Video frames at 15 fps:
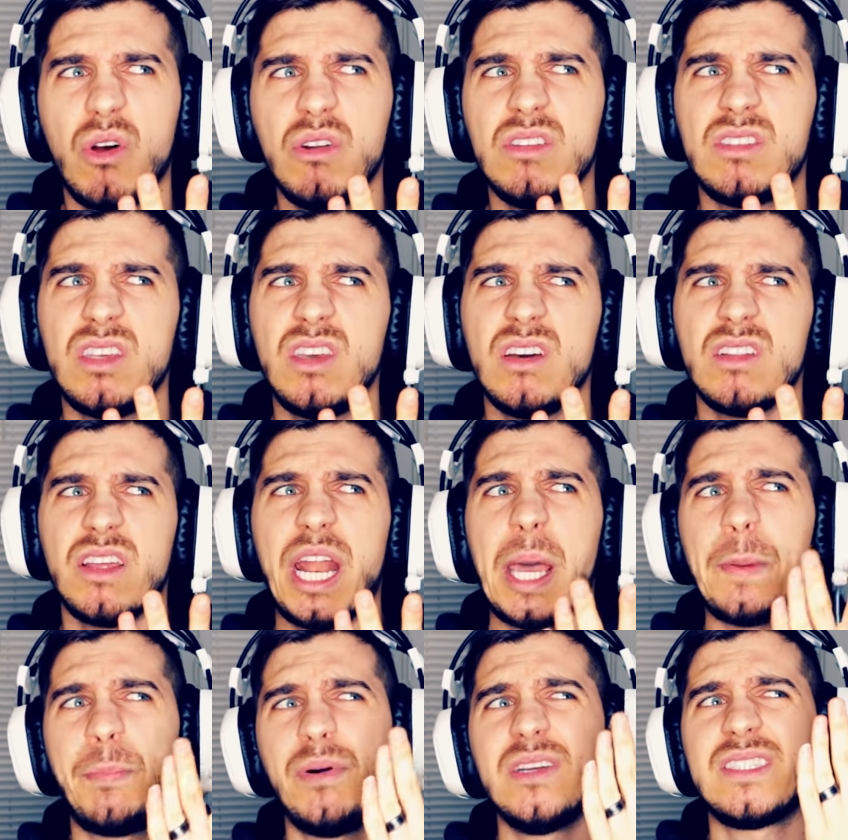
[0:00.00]
on a deal and
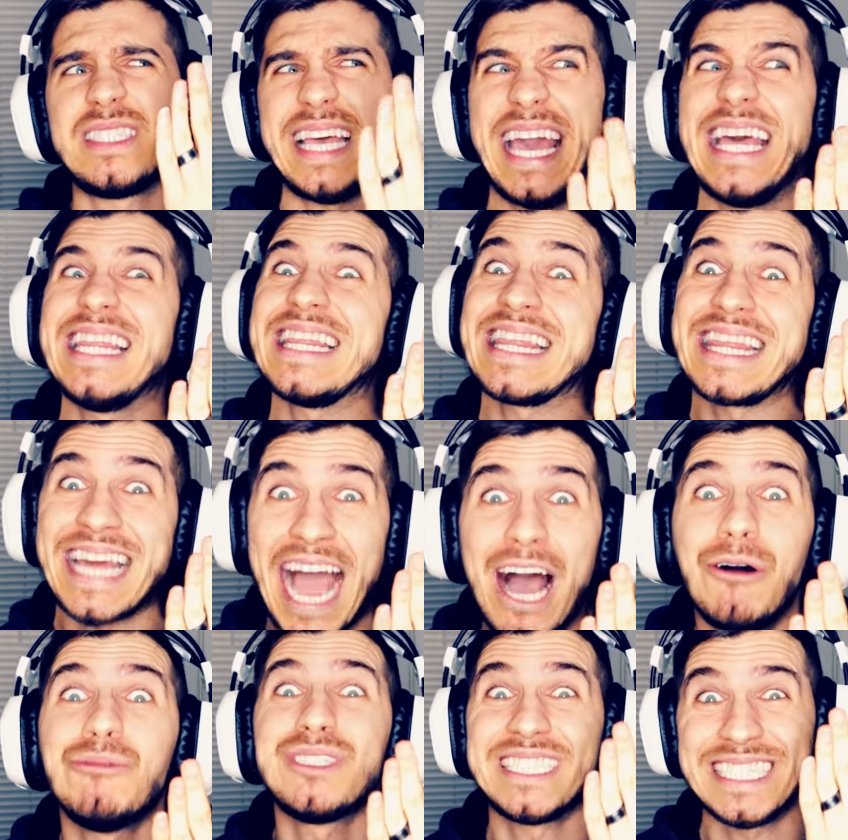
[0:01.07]
I put
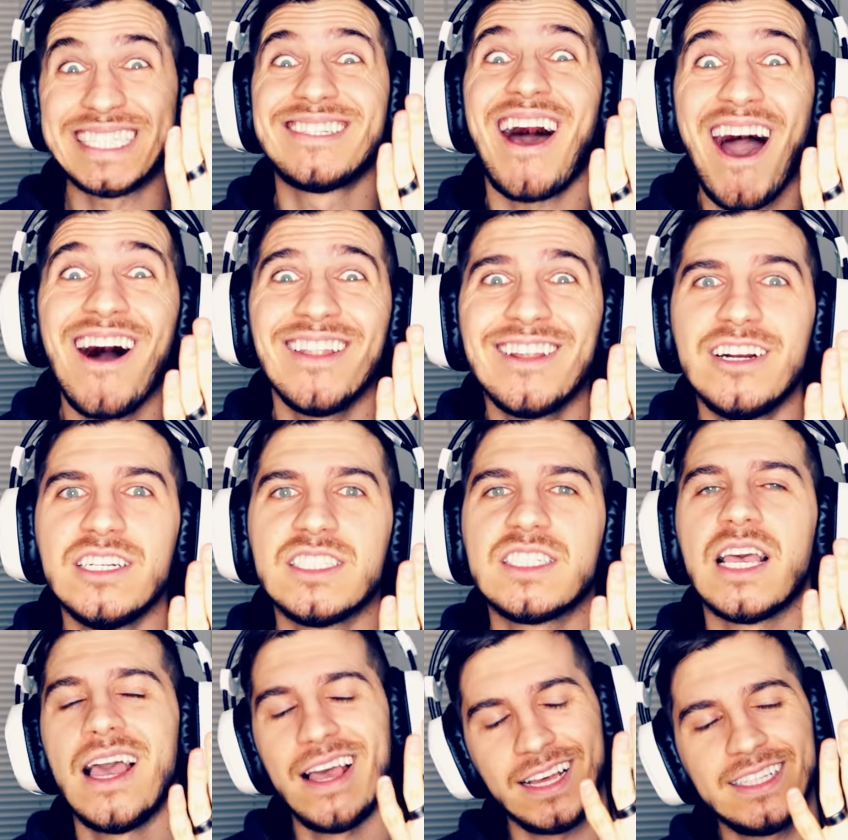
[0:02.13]

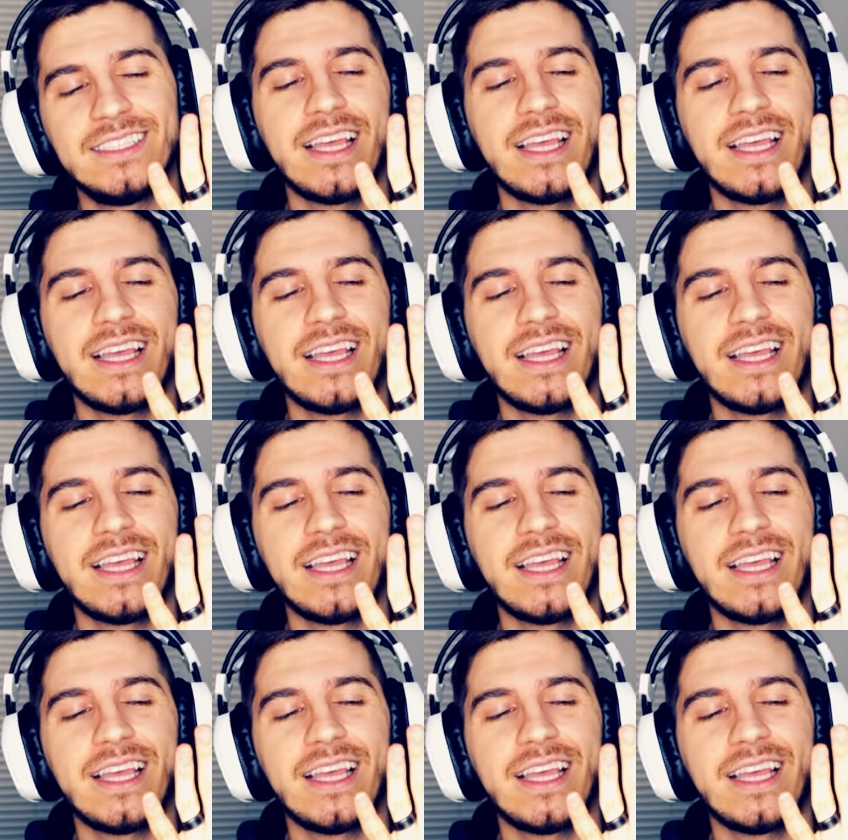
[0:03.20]
$10,000